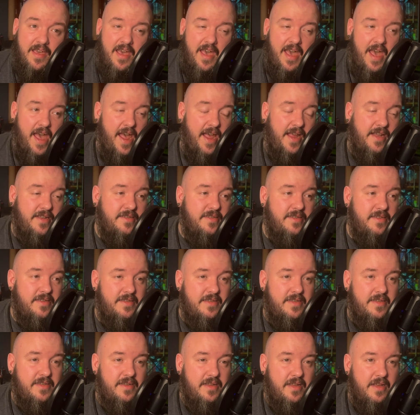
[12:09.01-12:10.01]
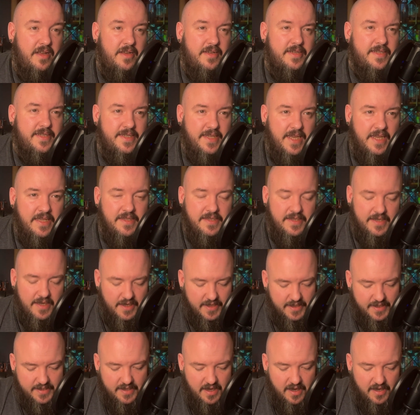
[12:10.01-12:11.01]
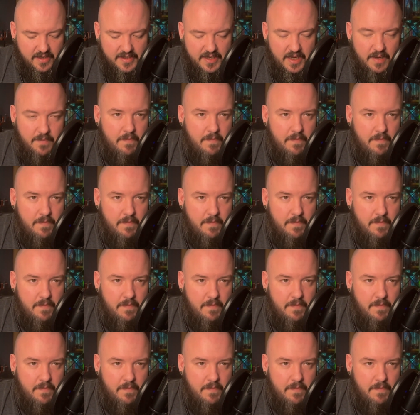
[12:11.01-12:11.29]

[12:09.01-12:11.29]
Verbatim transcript: And since I started